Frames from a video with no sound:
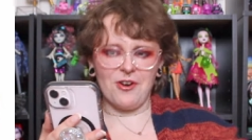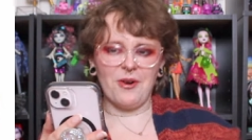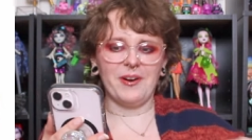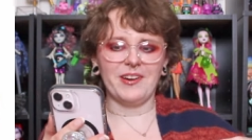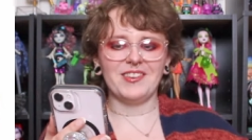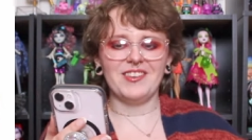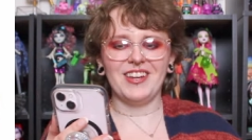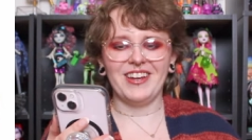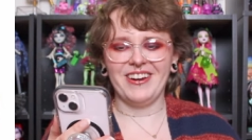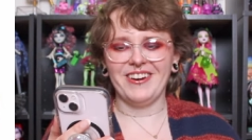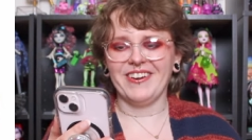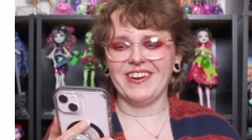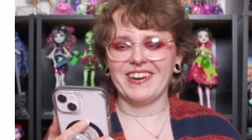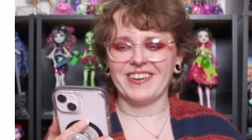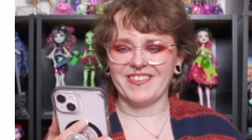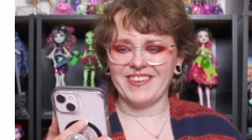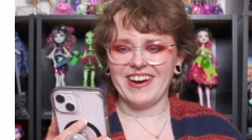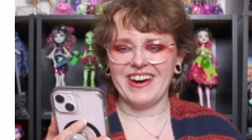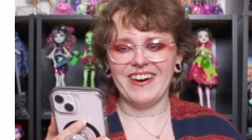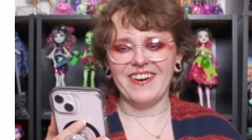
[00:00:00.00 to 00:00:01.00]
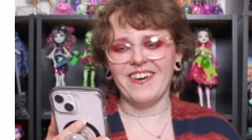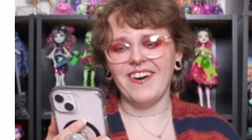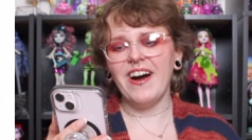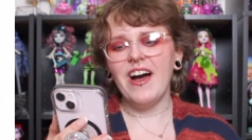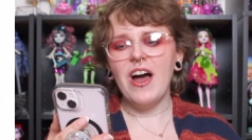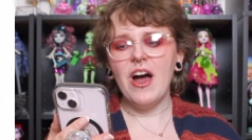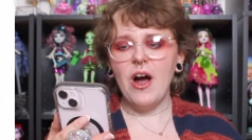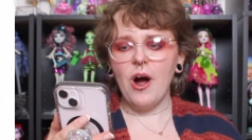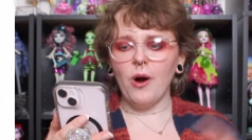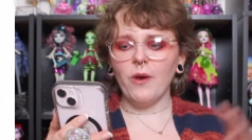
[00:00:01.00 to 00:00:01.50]
going two in a row,
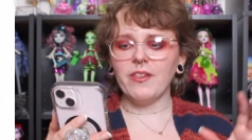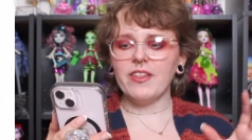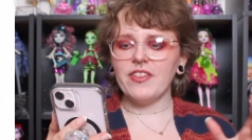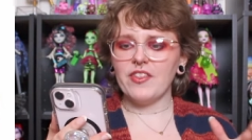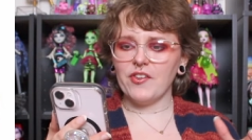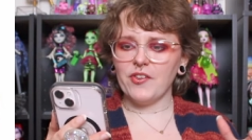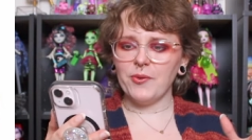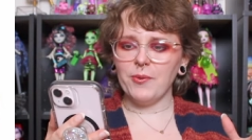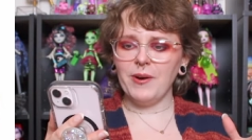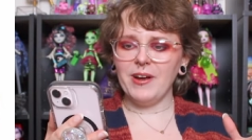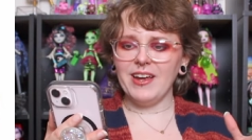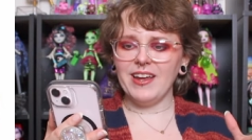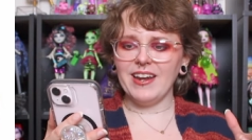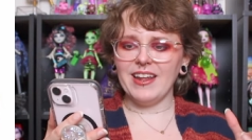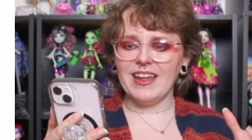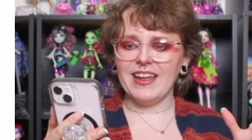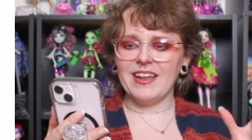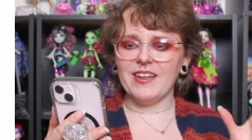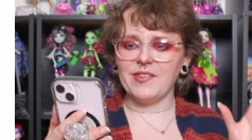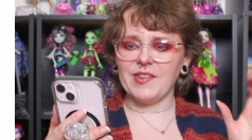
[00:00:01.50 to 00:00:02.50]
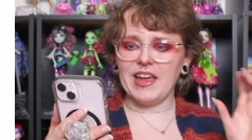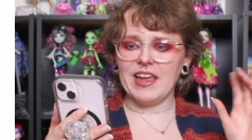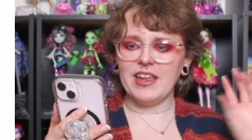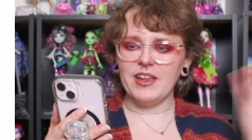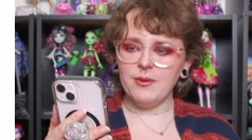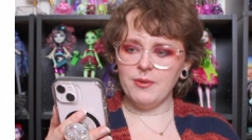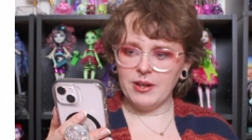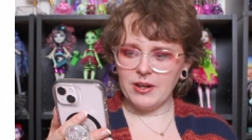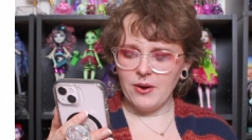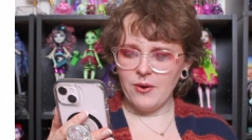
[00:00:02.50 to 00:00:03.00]
only this one is a
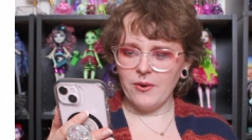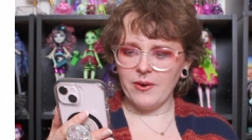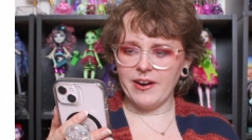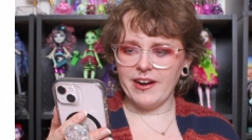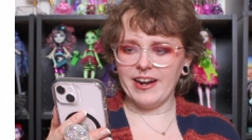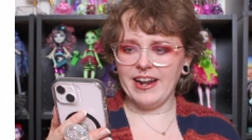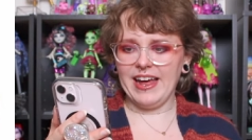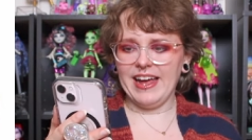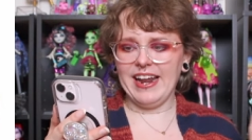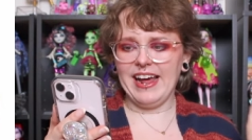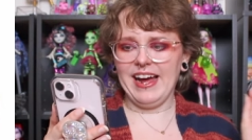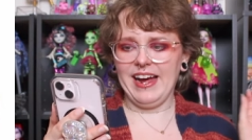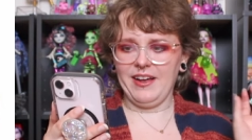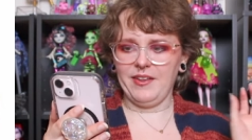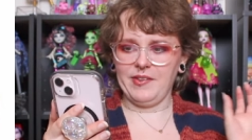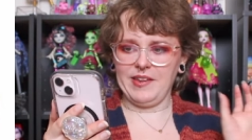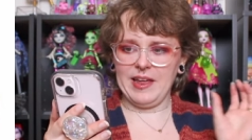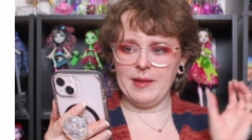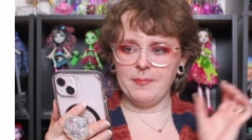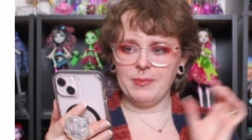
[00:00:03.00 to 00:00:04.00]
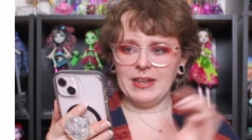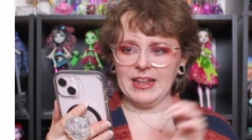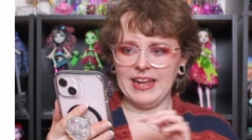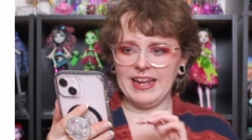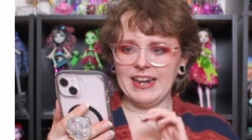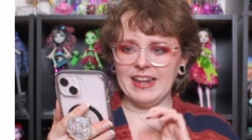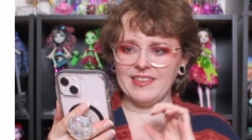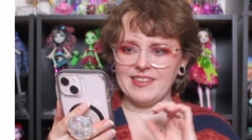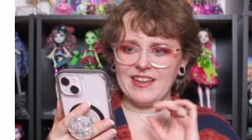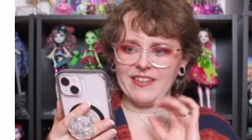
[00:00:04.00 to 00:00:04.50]
unicorn and has a
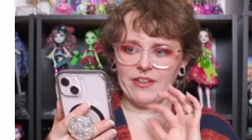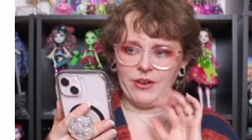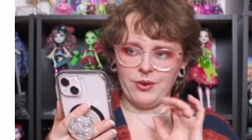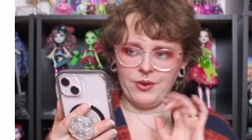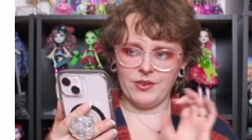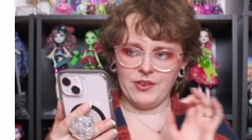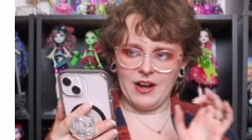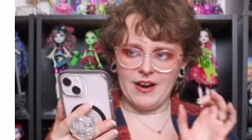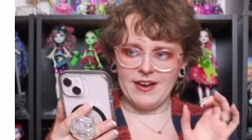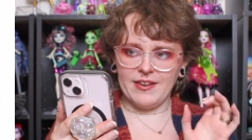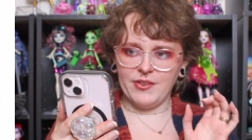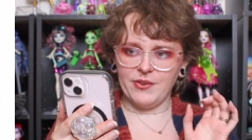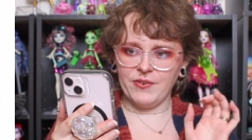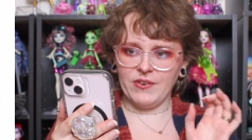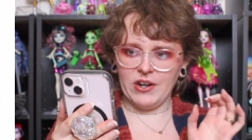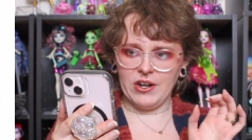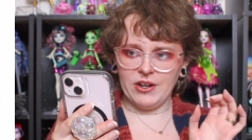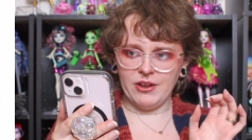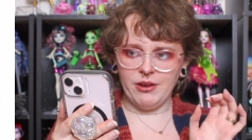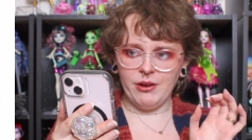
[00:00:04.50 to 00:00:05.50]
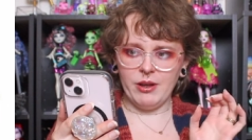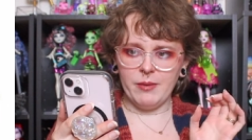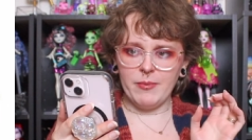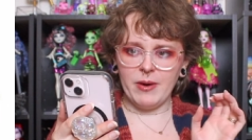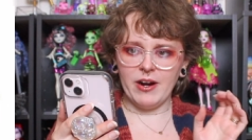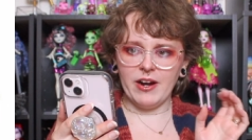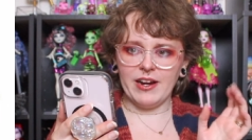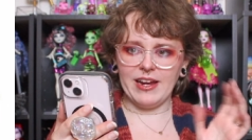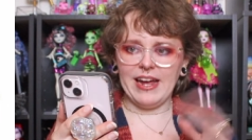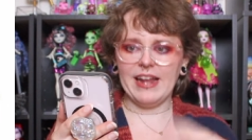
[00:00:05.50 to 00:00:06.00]
planet and little dots for her cutie
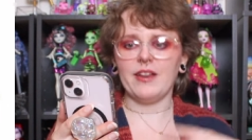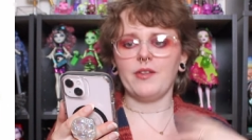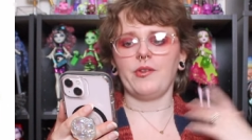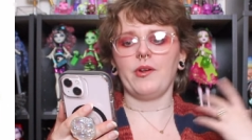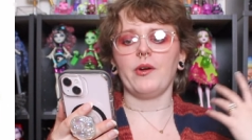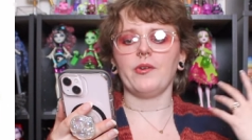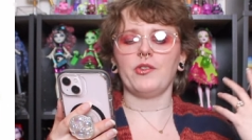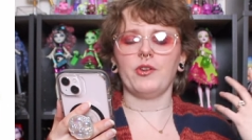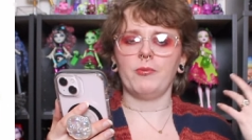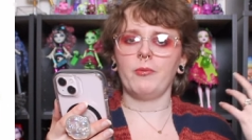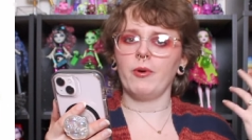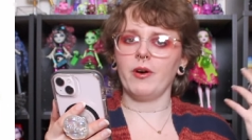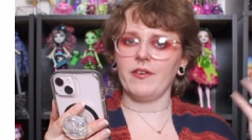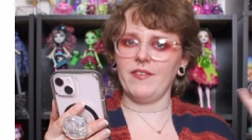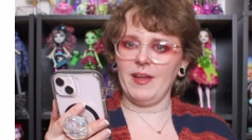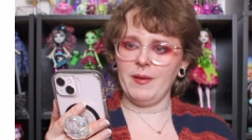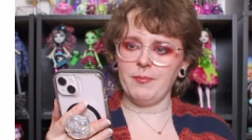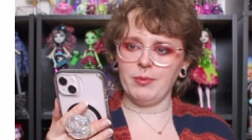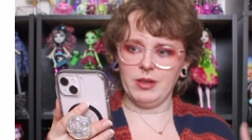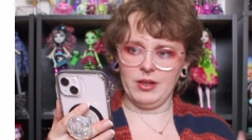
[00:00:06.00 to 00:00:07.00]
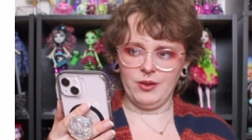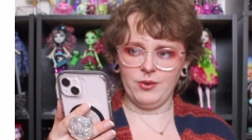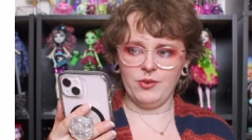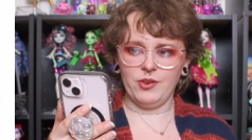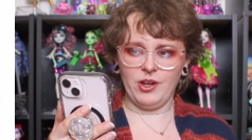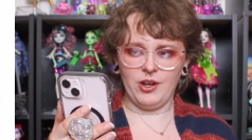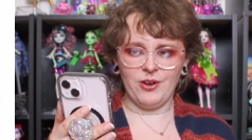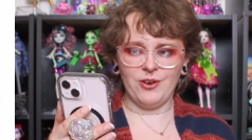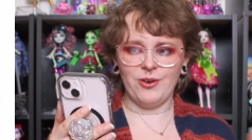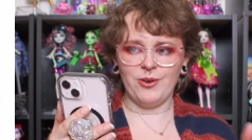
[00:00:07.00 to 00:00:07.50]
mark and is also more of a blue
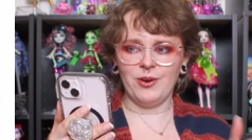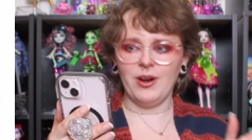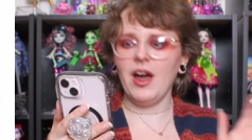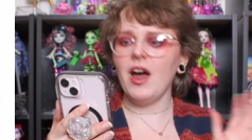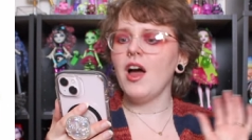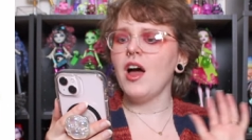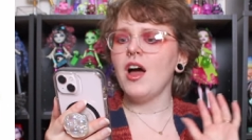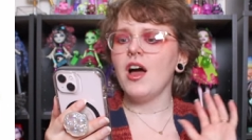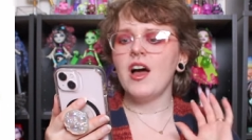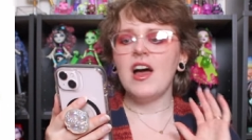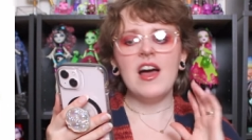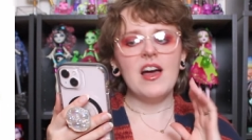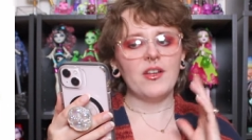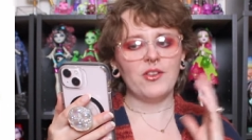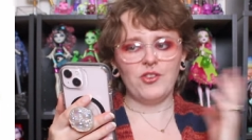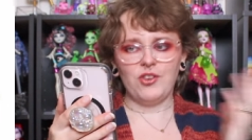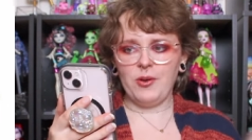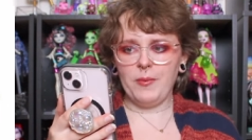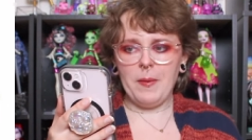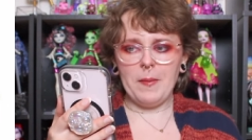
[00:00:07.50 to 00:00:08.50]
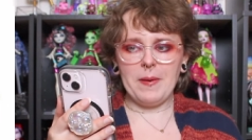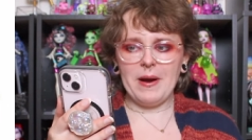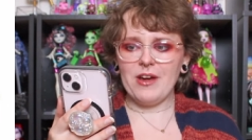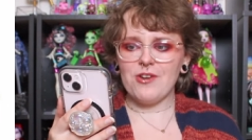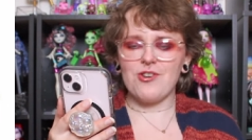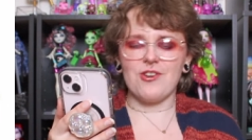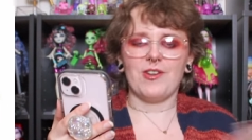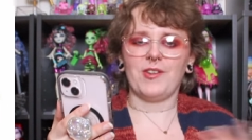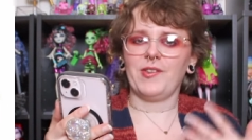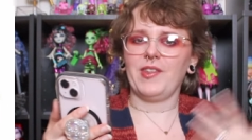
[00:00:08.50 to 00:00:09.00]
tone super
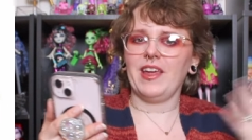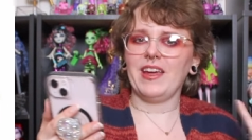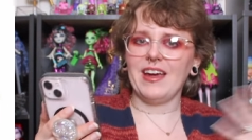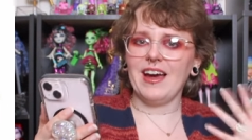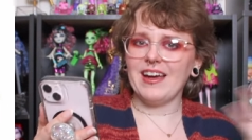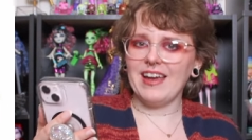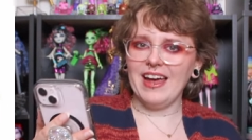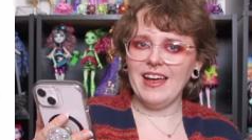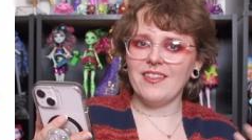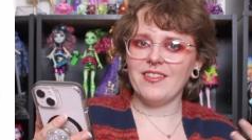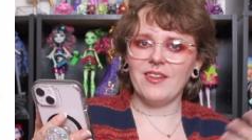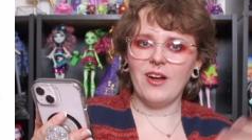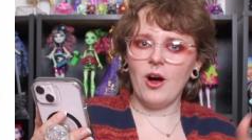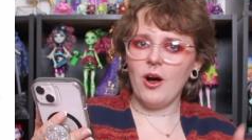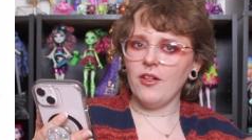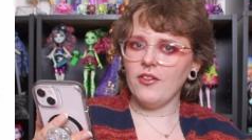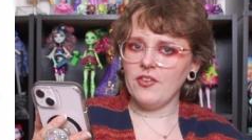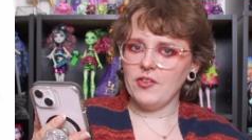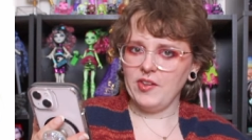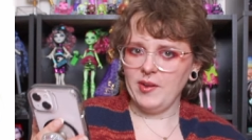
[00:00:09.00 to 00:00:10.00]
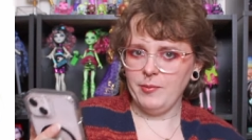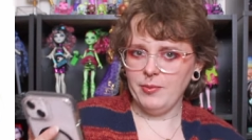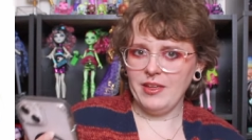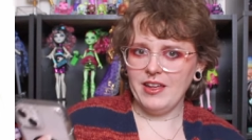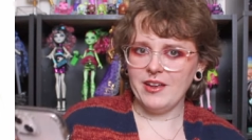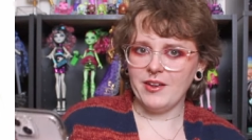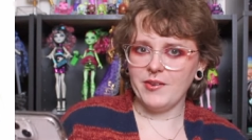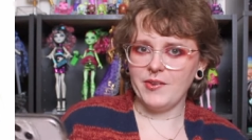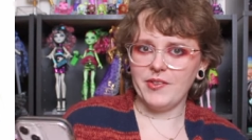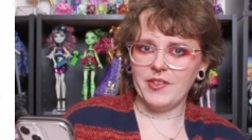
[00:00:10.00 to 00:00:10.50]
precious. Like, again, all the same
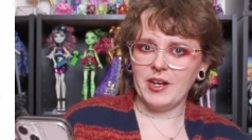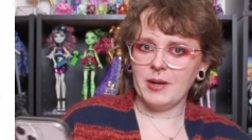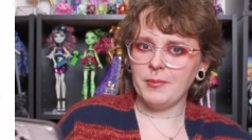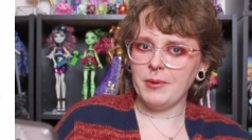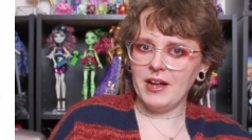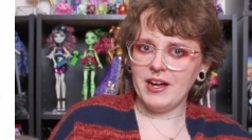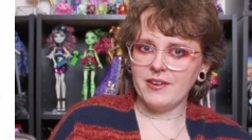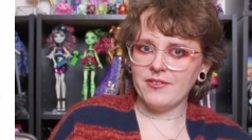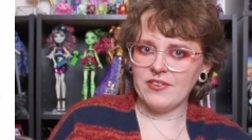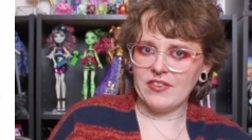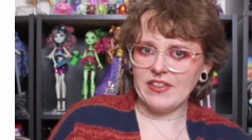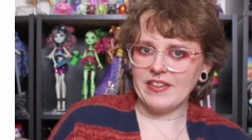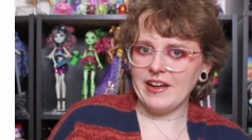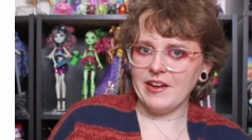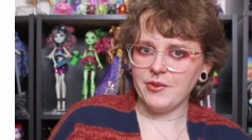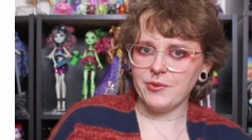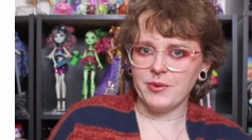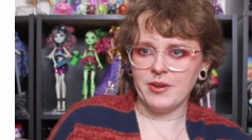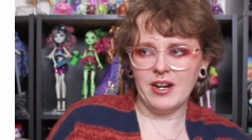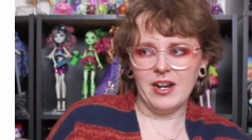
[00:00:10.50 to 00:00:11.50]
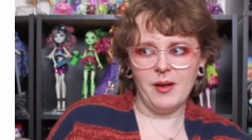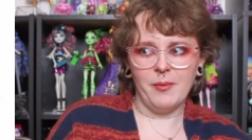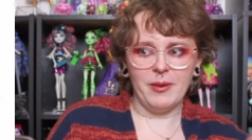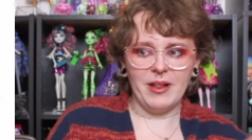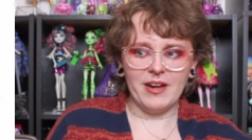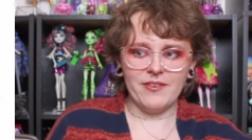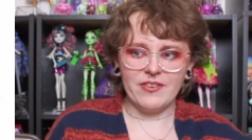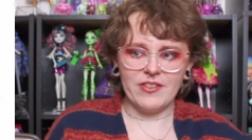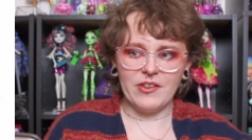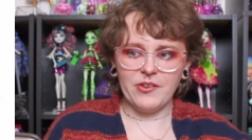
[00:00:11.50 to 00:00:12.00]
things that applied for the last one
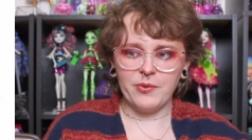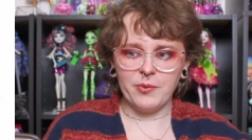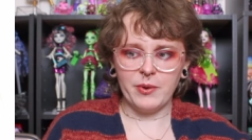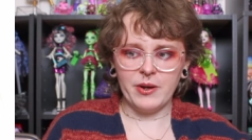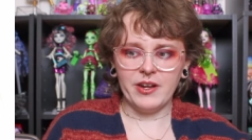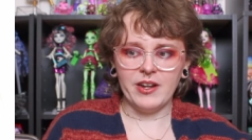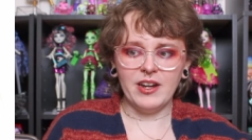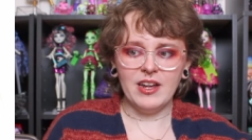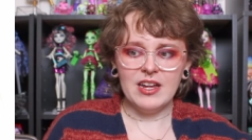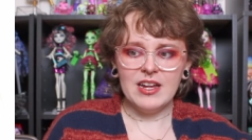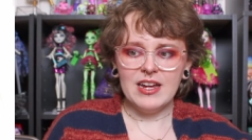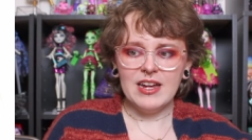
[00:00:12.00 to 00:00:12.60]
apply for this one,